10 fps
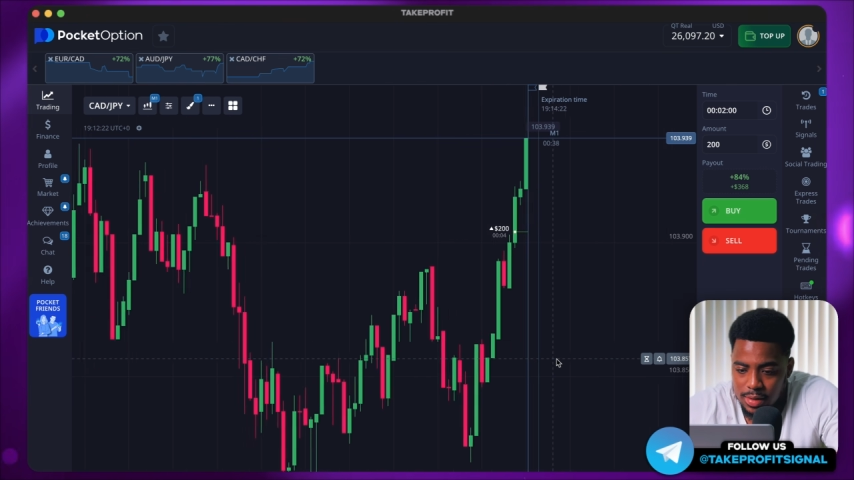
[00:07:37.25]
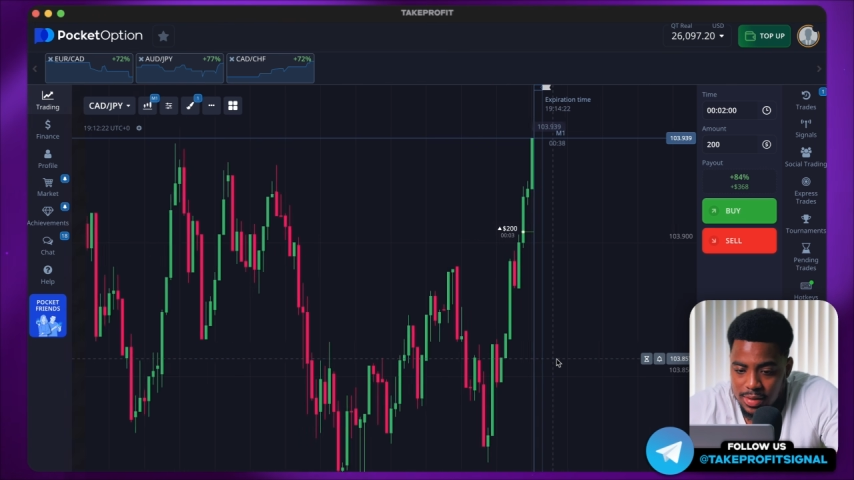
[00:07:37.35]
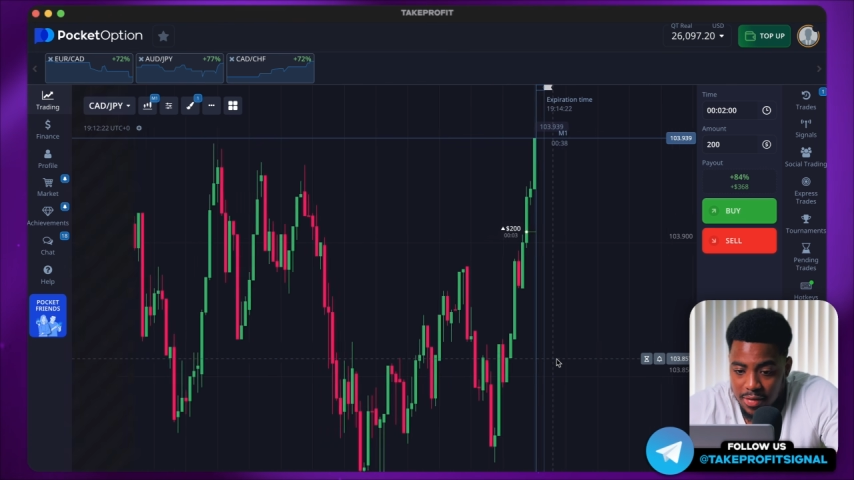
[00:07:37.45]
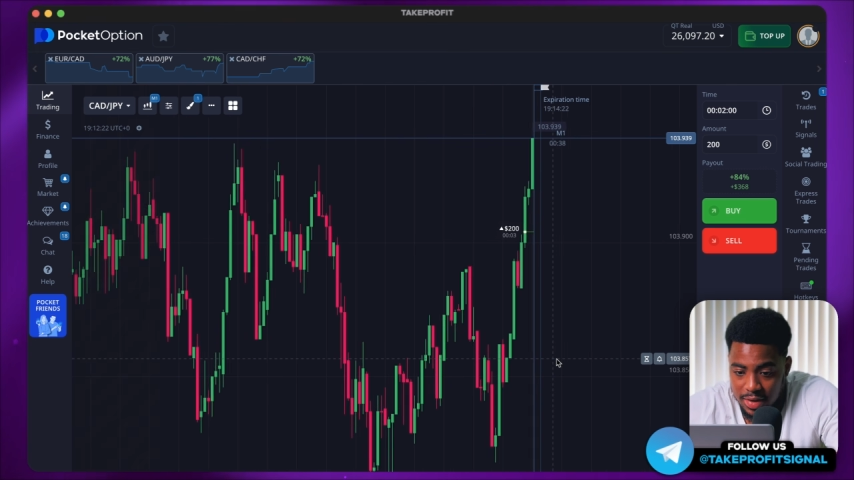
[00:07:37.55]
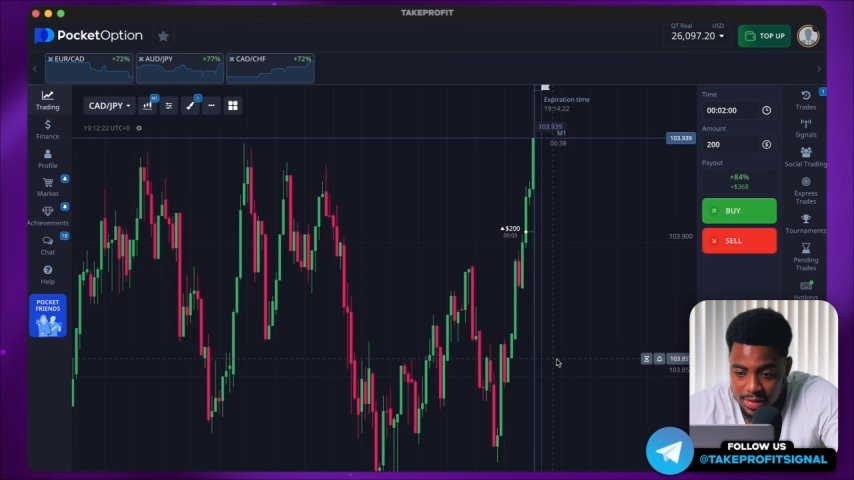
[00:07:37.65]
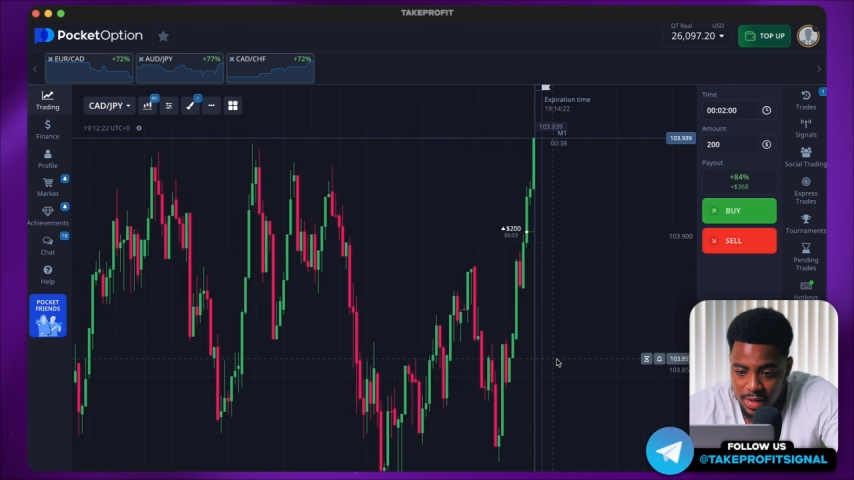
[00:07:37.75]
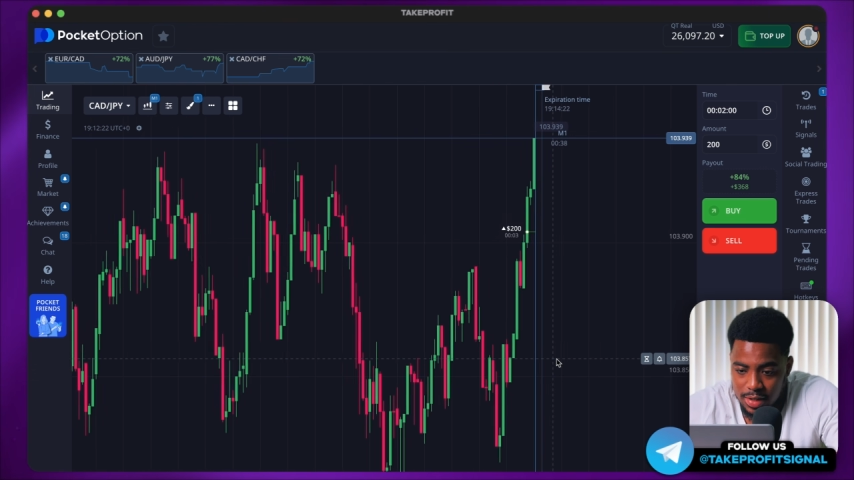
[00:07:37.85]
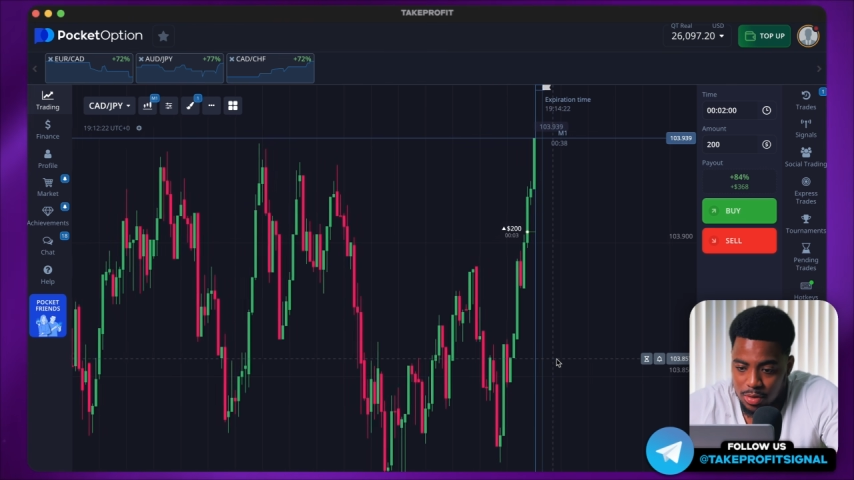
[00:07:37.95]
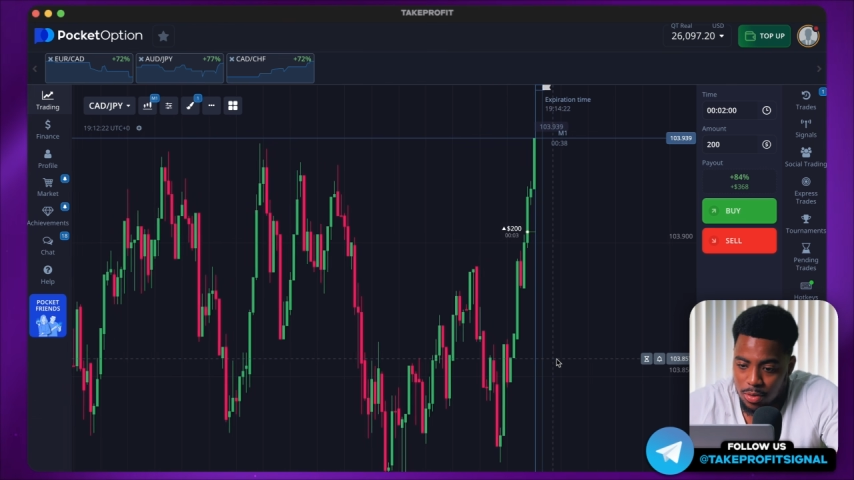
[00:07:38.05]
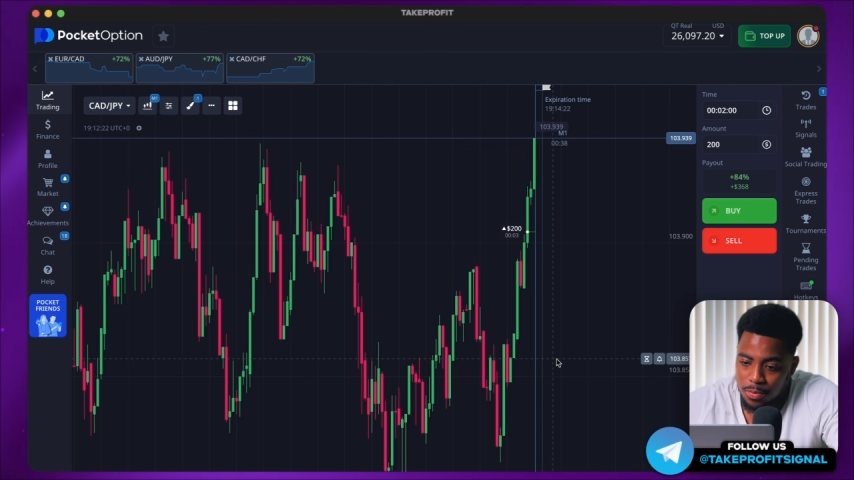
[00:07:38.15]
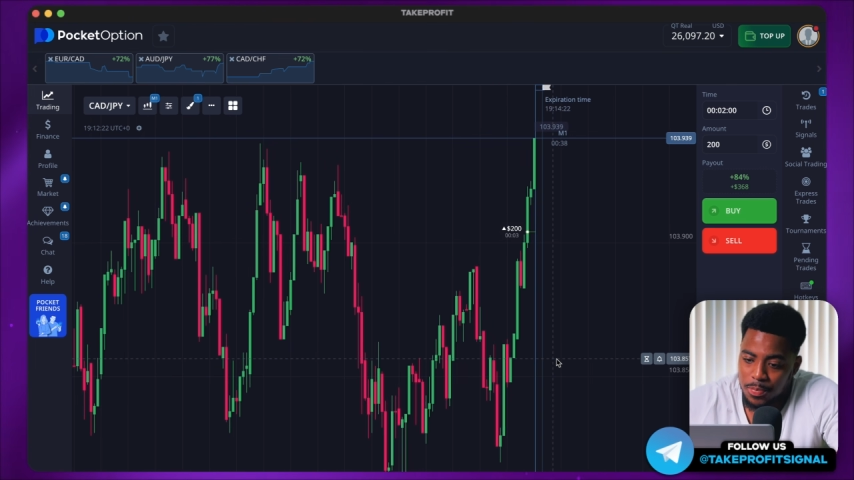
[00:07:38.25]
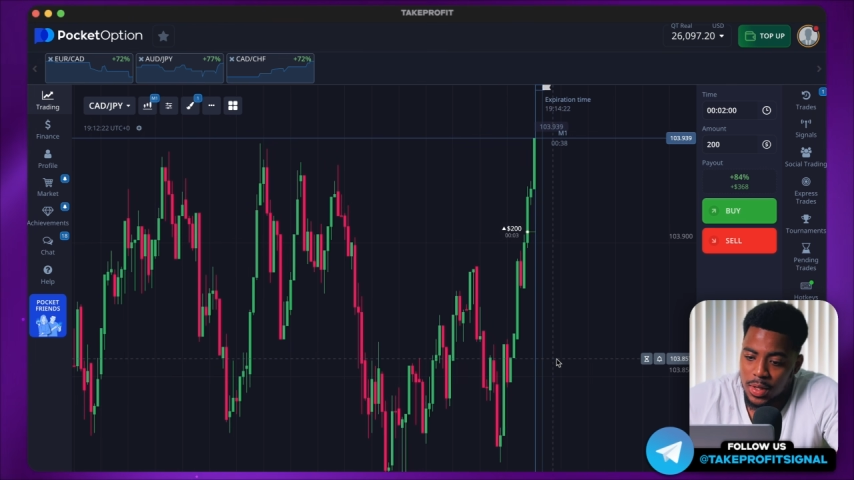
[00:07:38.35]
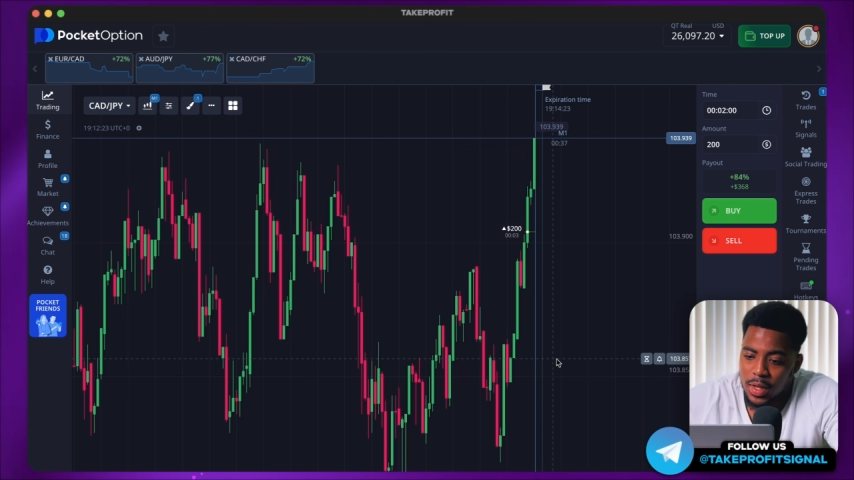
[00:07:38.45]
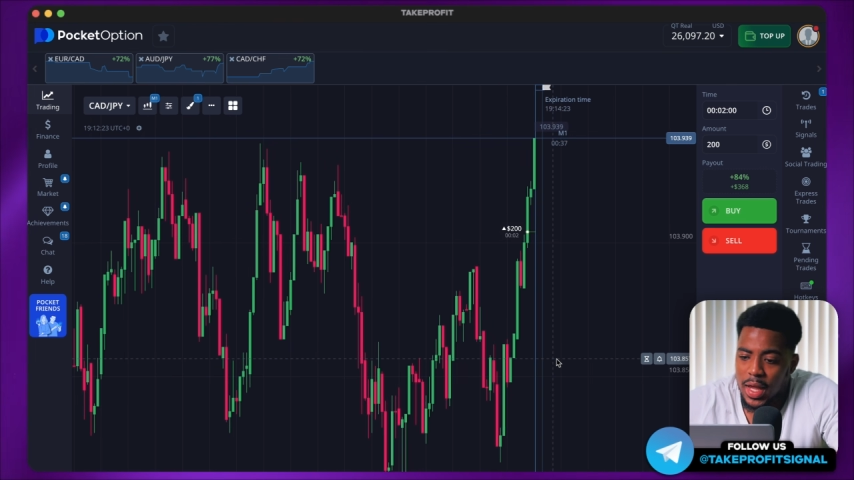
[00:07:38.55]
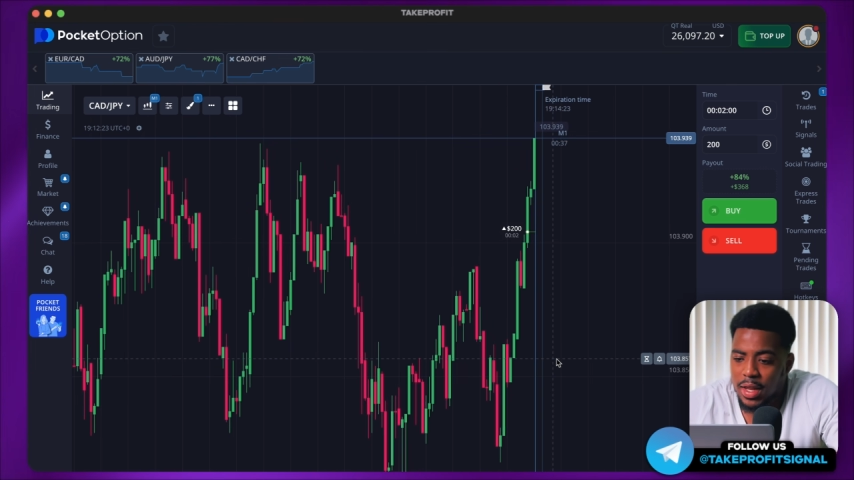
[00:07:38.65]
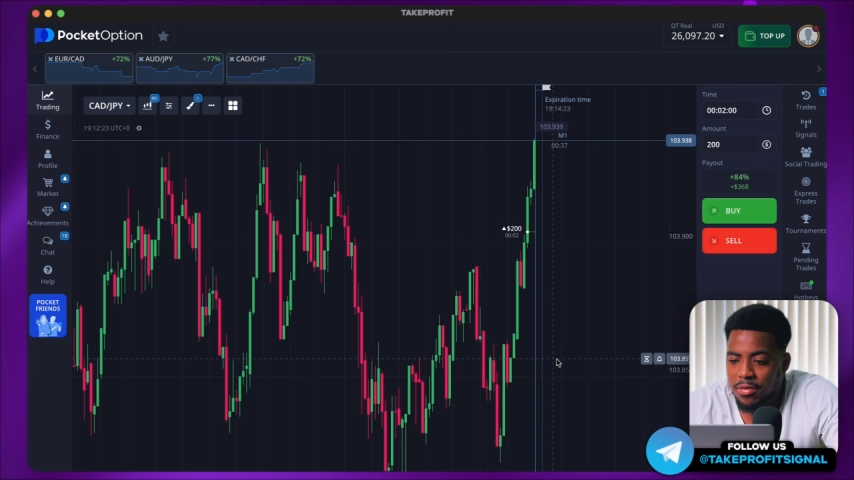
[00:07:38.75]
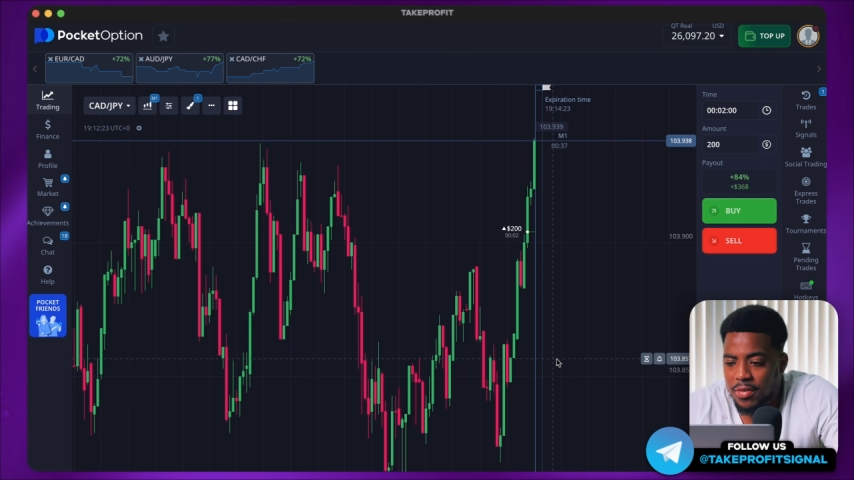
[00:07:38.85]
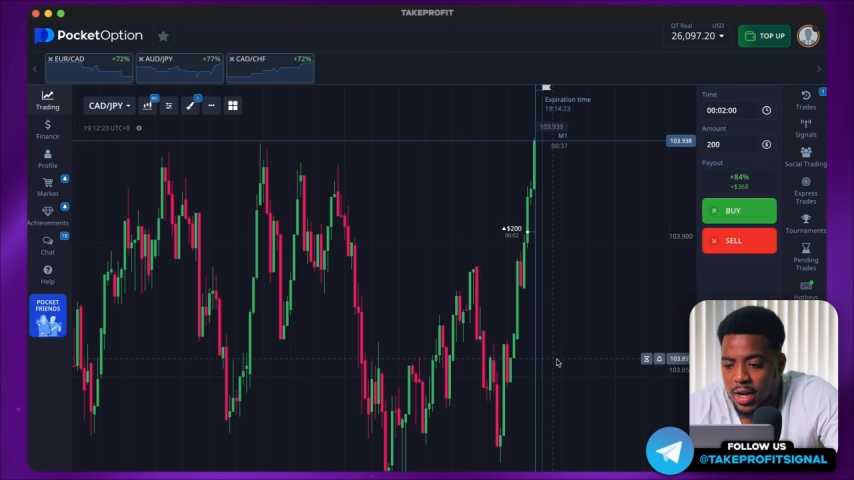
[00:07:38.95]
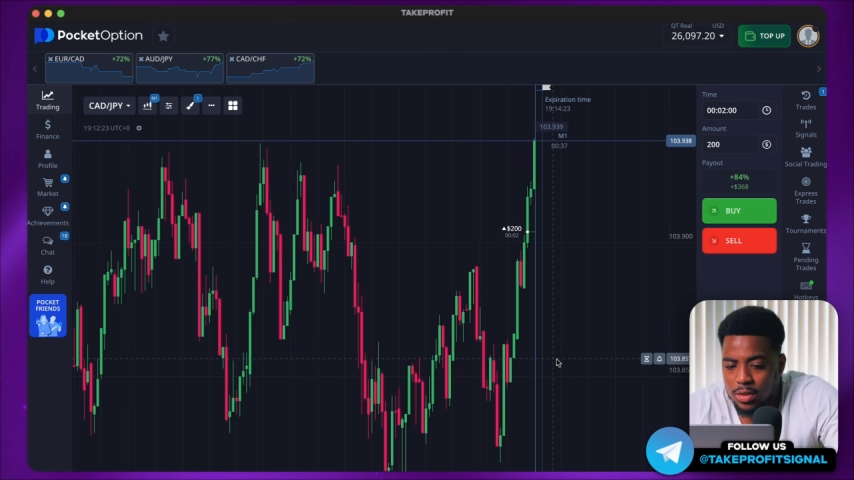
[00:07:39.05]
70 seconds, In fact,